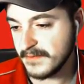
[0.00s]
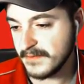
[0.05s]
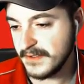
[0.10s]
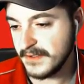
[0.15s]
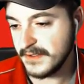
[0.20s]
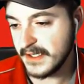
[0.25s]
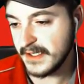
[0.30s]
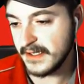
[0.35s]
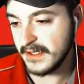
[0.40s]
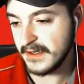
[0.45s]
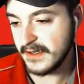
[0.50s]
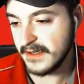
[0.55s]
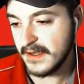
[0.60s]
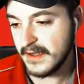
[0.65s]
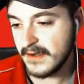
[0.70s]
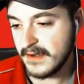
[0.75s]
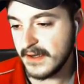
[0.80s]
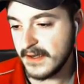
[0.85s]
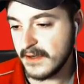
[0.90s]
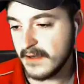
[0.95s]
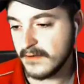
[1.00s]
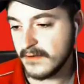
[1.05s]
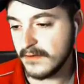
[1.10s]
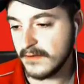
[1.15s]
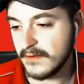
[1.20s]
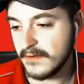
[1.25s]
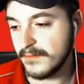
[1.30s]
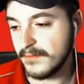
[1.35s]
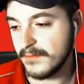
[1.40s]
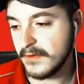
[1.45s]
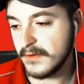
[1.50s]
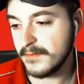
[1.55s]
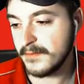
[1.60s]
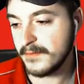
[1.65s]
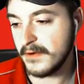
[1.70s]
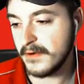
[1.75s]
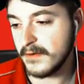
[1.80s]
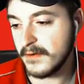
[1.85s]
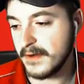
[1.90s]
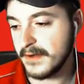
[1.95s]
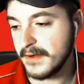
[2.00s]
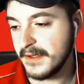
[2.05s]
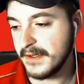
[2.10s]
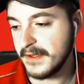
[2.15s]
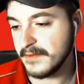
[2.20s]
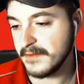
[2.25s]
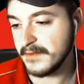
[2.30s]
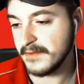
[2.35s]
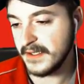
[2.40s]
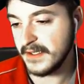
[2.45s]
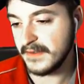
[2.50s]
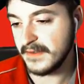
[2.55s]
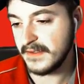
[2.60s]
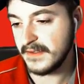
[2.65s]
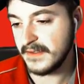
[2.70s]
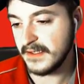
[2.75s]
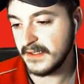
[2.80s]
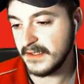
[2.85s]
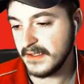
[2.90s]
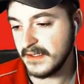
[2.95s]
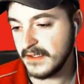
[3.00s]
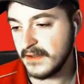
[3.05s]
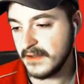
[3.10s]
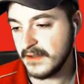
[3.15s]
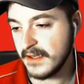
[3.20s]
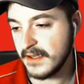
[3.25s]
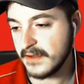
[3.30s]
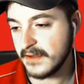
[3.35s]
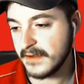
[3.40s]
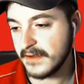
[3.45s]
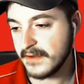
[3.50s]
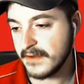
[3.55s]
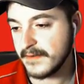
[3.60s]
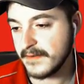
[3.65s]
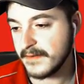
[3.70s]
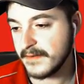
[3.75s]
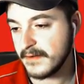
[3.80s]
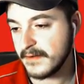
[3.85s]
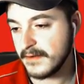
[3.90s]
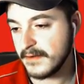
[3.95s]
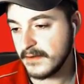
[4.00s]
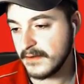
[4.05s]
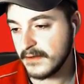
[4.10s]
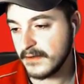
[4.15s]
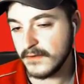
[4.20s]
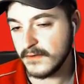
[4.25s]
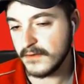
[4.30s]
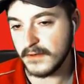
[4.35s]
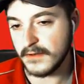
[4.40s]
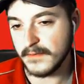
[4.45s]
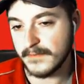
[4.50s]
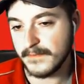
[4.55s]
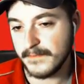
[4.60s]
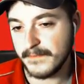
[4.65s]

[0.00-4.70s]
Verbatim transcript: You can now hold more Pokemon in your PC. Good luck. Cool.